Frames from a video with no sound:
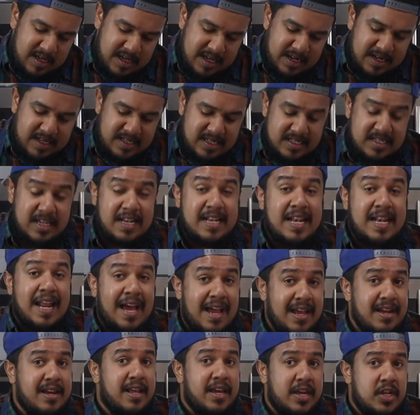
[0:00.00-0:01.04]
And this is a
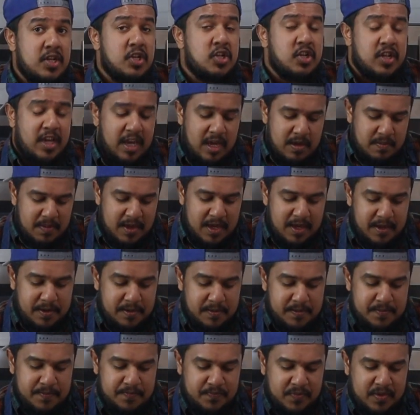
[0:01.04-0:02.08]
9-inch cake pan,
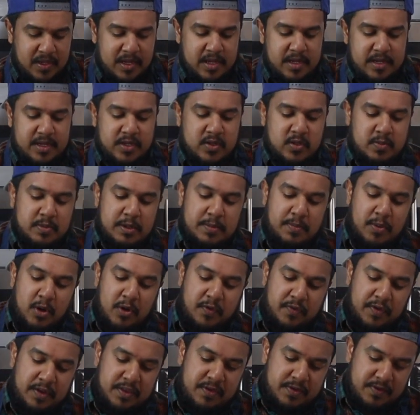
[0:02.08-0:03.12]
and this will be
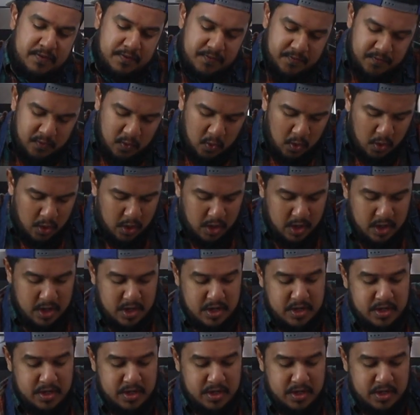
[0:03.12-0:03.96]
perfect for